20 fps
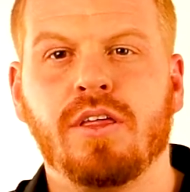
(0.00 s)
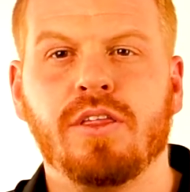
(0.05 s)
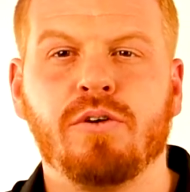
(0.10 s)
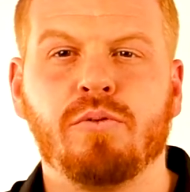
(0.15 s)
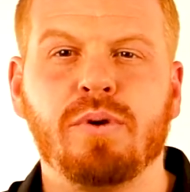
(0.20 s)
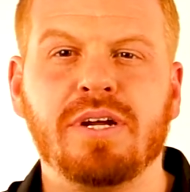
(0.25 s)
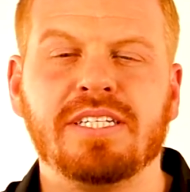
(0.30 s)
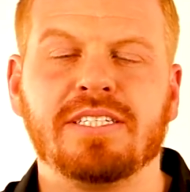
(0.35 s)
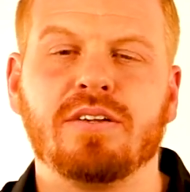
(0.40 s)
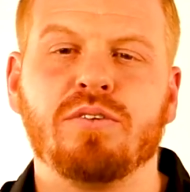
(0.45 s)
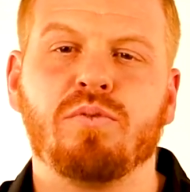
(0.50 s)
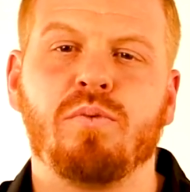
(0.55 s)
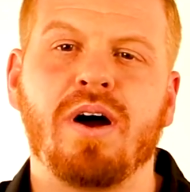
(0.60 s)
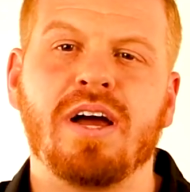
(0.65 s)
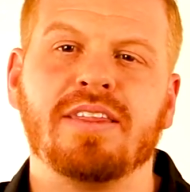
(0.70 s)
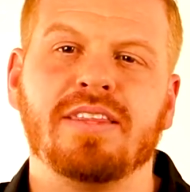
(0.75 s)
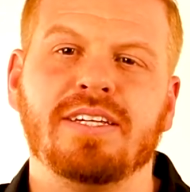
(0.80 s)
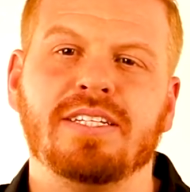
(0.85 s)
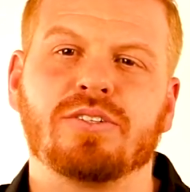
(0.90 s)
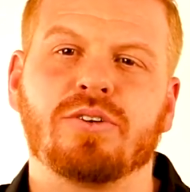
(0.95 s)
The reason
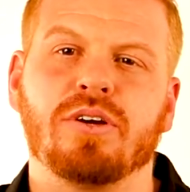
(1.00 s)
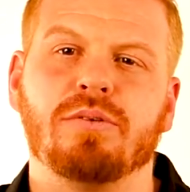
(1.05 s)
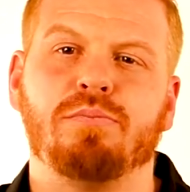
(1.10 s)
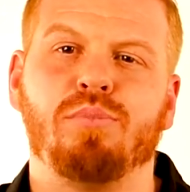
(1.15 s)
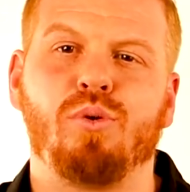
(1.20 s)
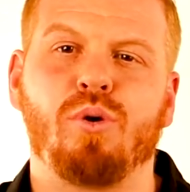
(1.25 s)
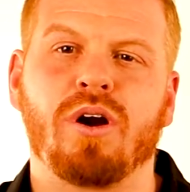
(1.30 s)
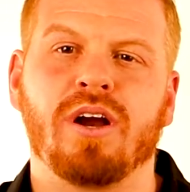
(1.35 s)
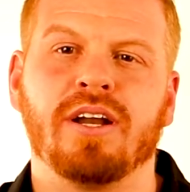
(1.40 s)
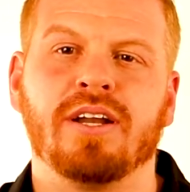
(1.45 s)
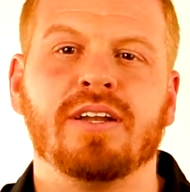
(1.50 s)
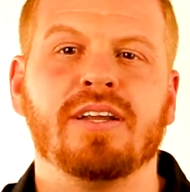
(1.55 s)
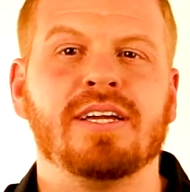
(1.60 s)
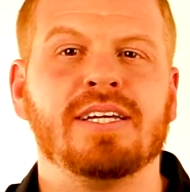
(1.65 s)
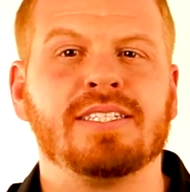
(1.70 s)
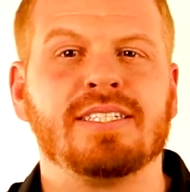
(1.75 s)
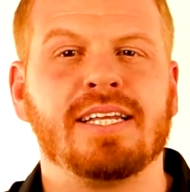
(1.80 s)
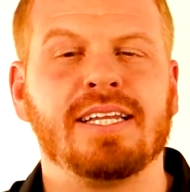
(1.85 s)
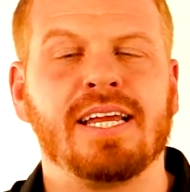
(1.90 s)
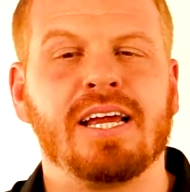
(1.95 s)
why these are important
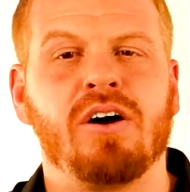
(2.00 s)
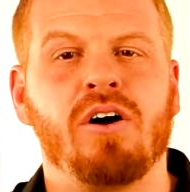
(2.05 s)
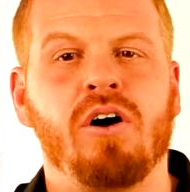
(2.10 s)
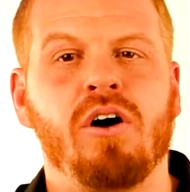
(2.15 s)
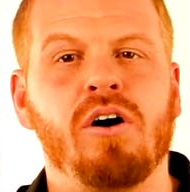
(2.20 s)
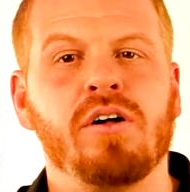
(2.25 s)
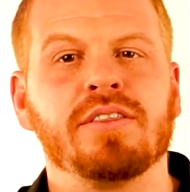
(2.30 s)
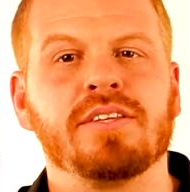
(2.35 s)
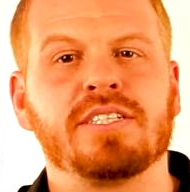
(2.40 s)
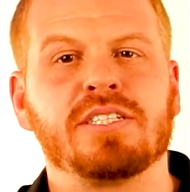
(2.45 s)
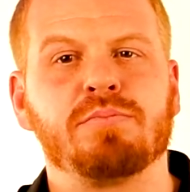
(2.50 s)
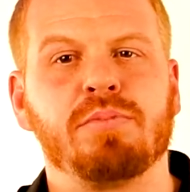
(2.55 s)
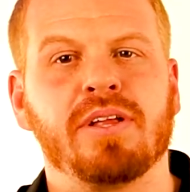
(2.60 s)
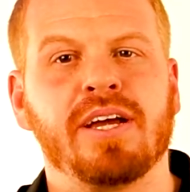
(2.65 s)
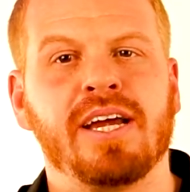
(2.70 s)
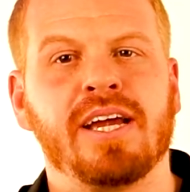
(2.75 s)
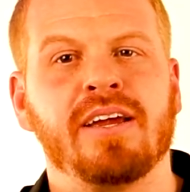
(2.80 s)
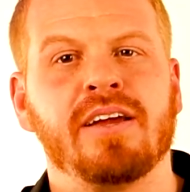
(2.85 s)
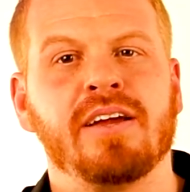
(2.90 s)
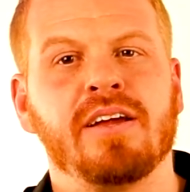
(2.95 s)
is that they all
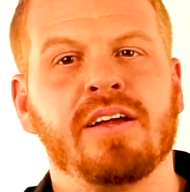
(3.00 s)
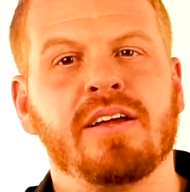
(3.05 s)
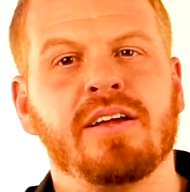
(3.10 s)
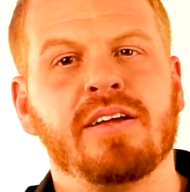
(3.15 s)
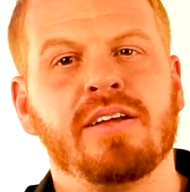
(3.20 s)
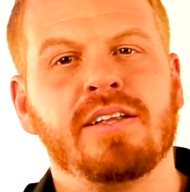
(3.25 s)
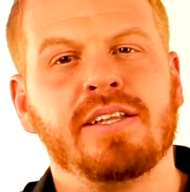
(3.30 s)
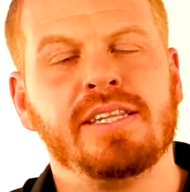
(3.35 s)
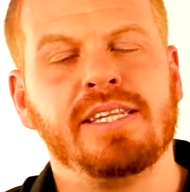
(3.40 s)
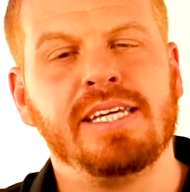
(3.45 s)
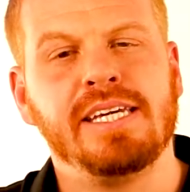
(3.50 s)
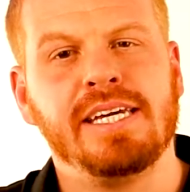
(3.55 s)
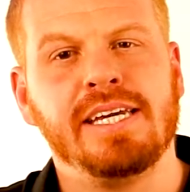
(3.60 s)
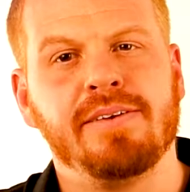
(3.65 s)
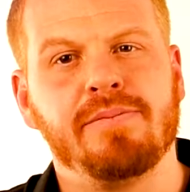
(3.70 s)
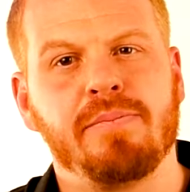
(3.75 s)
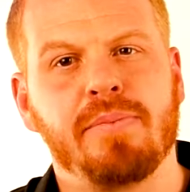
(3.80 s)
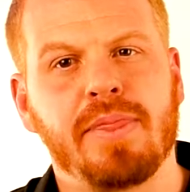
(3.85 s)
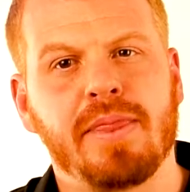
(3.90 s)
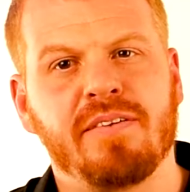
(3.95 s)
display the
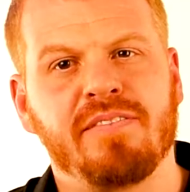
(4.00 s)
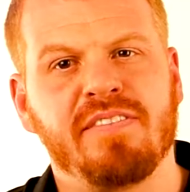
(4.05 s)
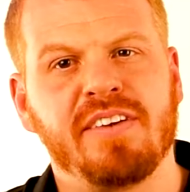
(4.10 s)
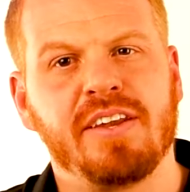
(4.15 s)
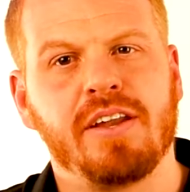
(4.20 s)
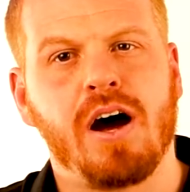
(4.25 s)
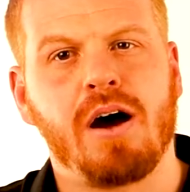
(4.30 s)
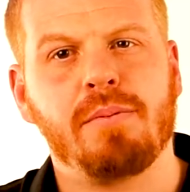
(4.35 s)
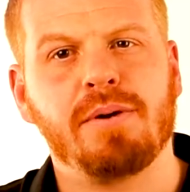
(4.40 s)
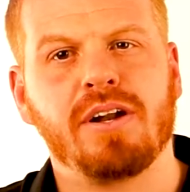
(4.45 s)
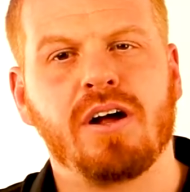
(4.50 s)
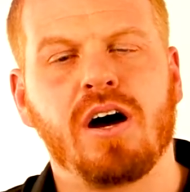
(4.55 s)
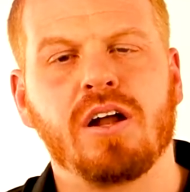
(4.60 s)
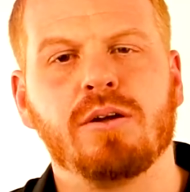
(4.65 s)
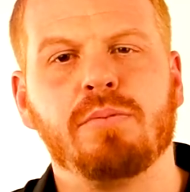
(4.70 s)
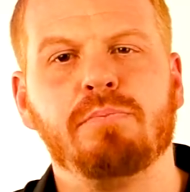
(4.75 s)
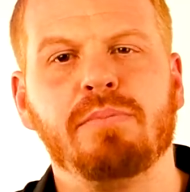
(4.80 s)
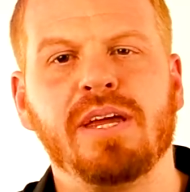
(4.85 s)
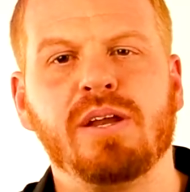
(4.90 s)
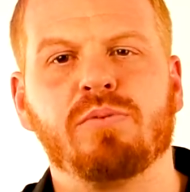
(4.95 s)
phenomenon
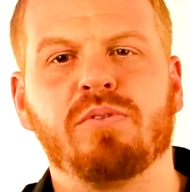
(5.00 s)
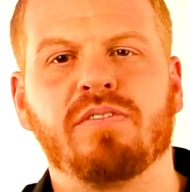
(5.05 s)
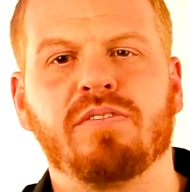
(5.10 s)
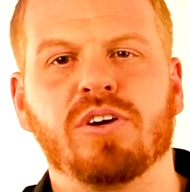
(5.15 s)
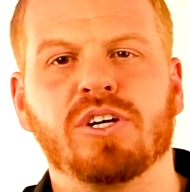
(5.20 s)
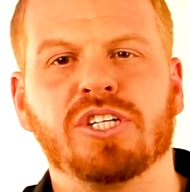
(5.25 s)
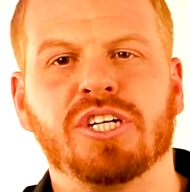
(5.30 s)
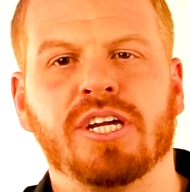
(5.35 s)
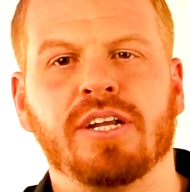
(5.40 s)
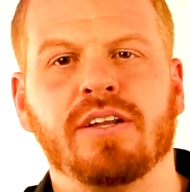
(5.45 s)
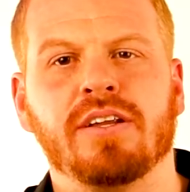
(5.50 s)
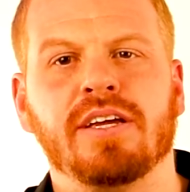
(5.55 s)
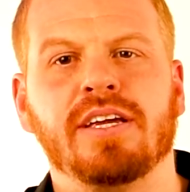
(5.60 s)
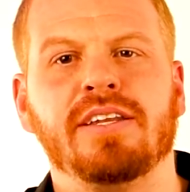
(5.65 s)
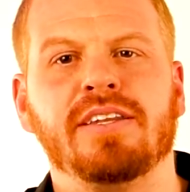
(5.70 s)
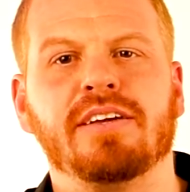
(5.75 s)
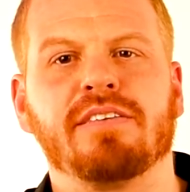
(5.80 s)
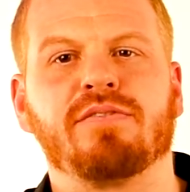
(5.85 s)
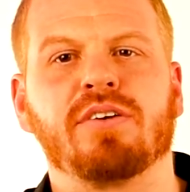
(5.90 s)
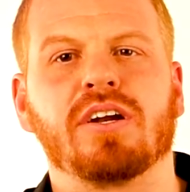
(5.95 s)
of mean reversion in
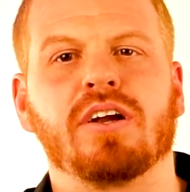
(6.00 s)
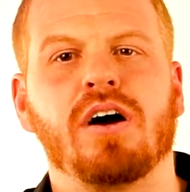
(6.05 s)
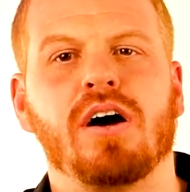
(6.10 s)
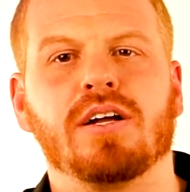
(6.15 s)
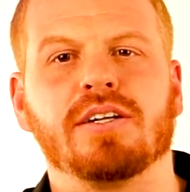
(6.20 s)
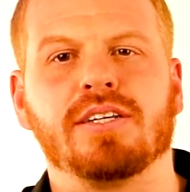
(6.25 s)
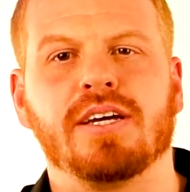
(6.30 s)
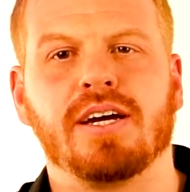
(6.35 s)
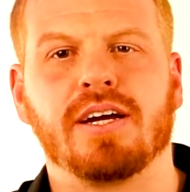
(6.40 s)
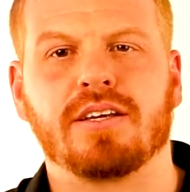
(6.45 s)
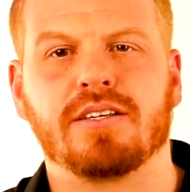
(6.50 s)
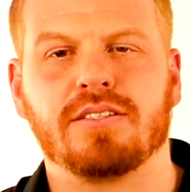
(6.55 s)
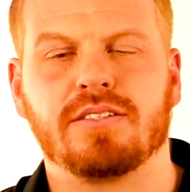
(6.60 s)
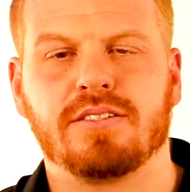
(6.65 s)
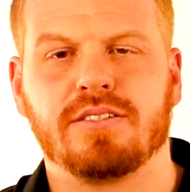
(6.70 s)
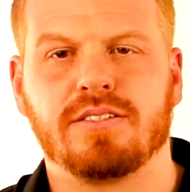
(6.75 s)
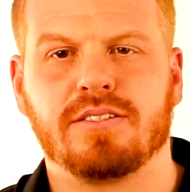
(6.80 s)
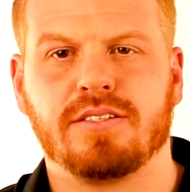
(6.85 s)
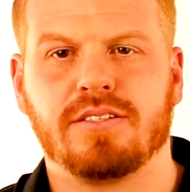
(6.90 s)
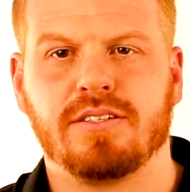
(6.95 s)
different
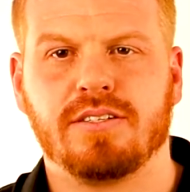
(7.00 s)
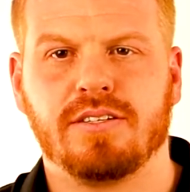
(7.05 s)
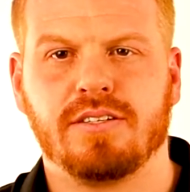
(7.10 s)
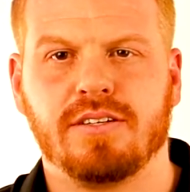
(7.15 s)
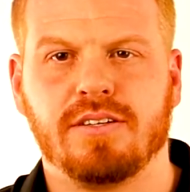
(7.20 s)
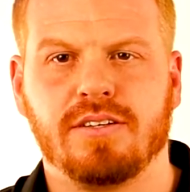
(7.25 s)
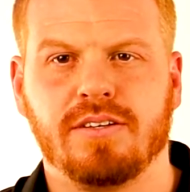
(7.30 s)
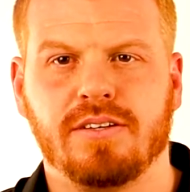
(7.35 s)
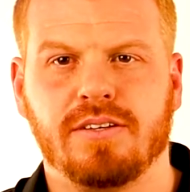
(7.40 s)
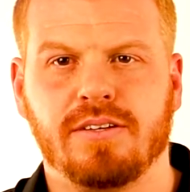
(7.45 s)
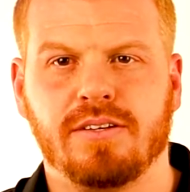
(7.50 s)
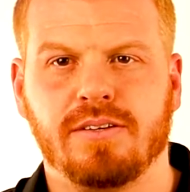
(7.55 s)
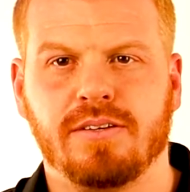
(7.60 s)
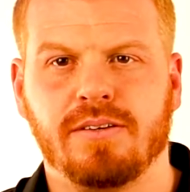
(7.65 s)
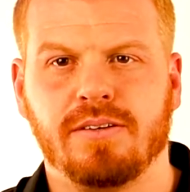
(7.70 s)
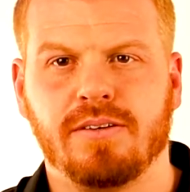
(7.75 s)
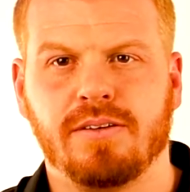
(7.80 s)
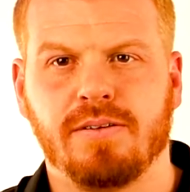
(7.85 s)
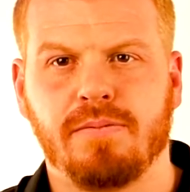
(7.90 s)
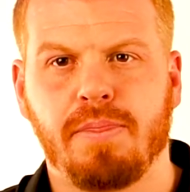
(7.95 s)
contexts.
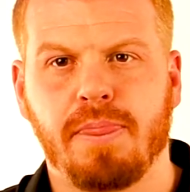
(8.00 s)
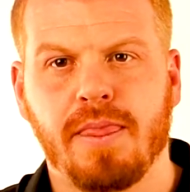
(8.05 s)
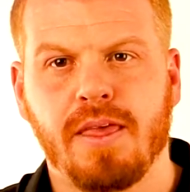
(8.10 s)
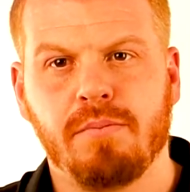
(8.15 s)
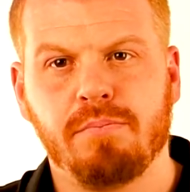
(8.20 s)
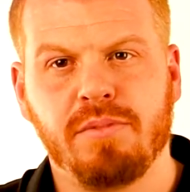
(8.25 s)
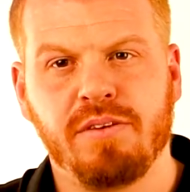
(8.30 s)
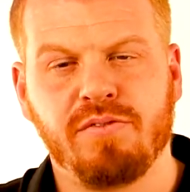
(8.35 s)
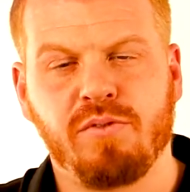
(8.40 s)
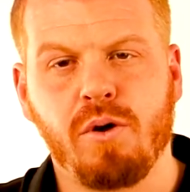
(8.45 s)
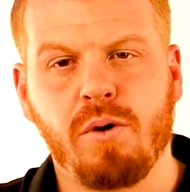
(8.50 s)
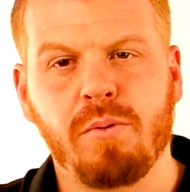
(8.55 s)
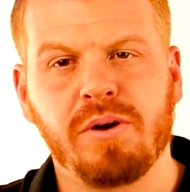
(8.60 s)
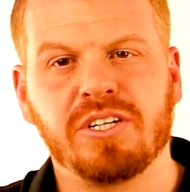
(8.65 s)
Before